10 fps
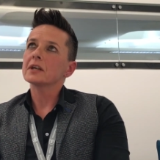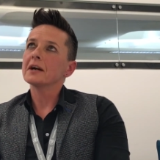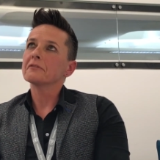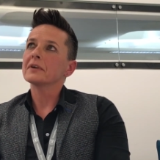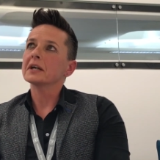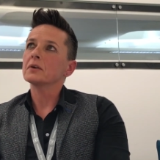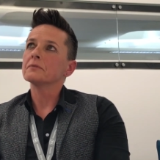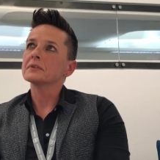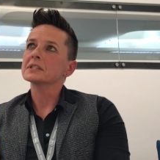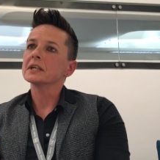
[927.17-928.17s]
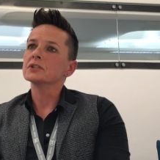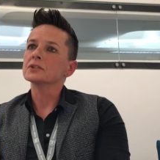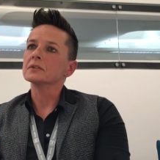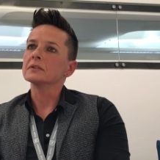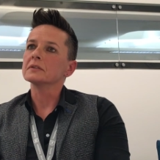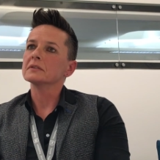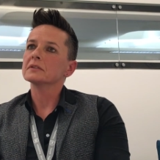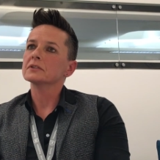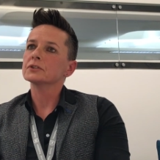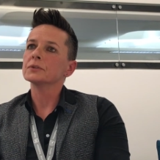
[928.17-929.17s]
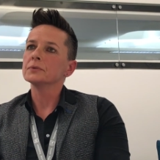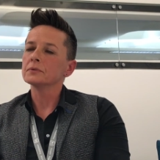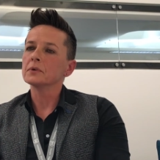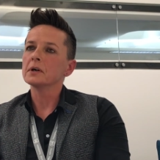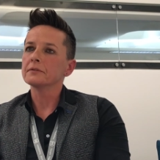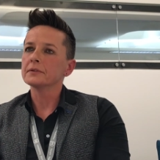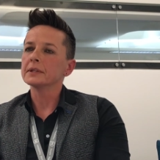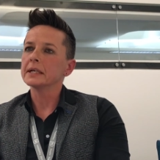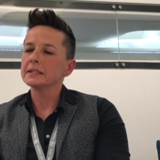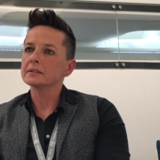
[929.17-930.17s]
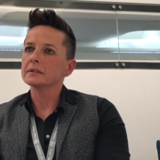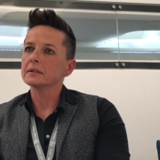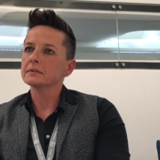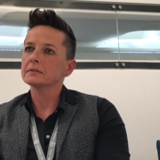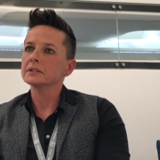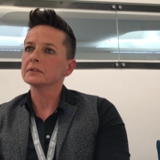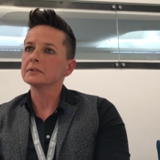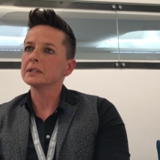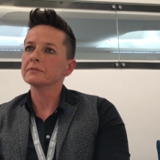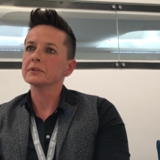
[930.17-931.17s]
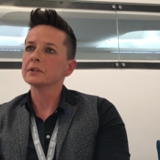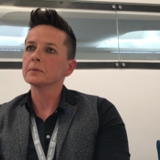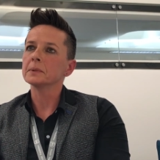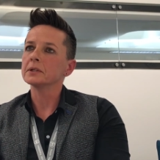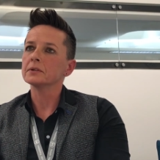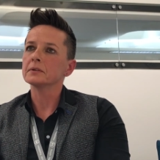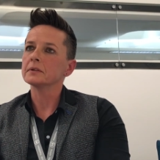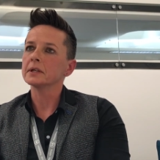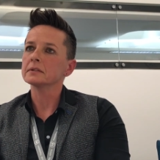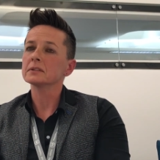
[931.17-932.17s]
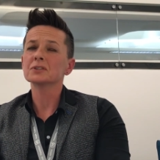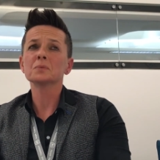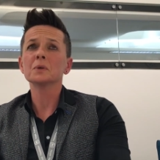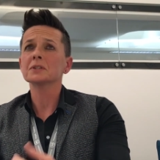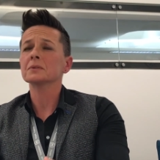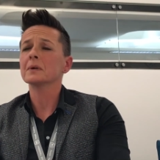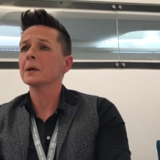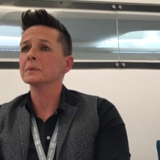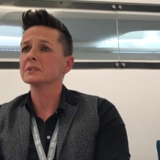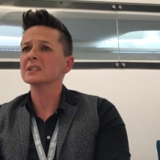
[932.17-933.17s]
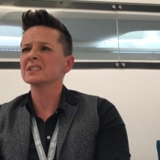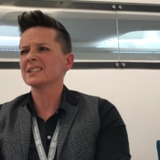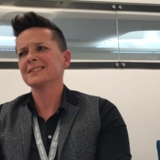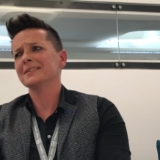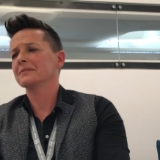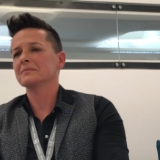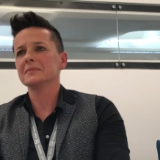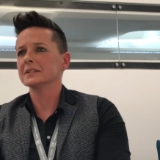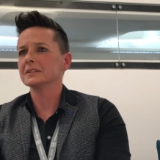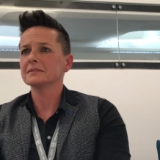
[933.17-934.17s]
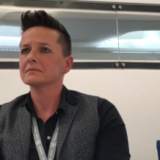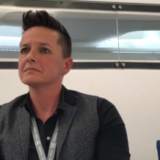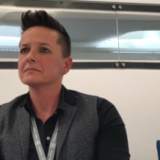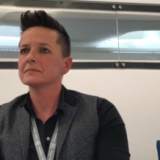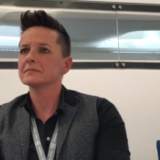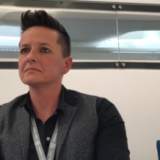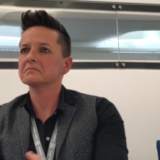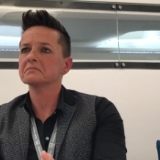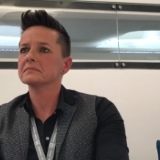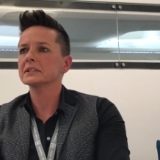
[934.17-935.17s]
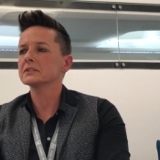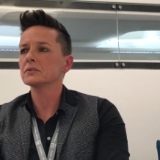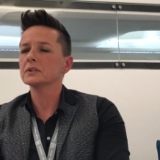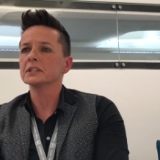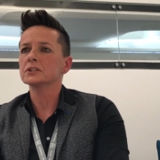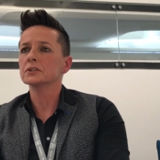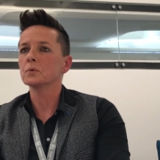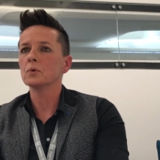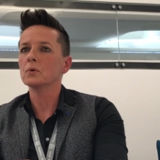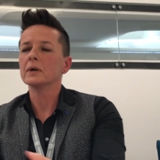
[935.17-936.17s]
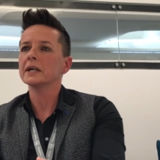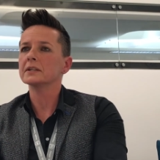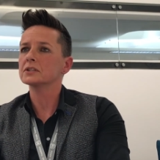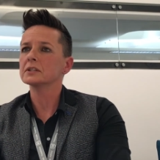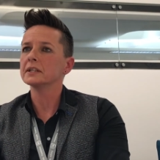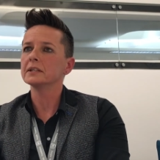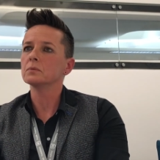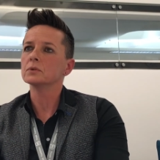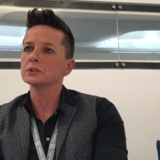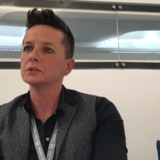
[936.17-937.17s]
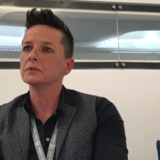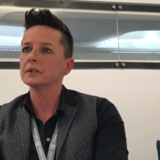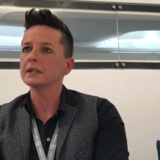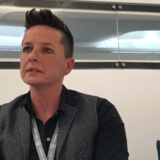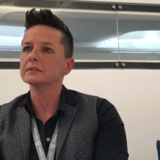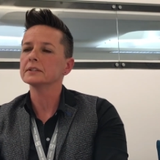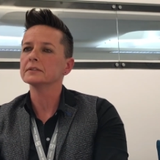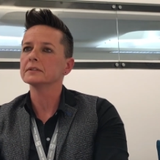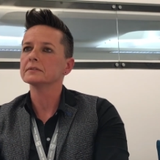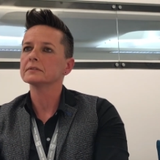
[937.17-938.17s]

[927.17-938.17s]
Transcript: to have that conversation sooner rather than later is only ever going to be a good thing. Because the worst that will happen is they're saying, yeah, you know, there's not an issue, or actually, what do you think, you know?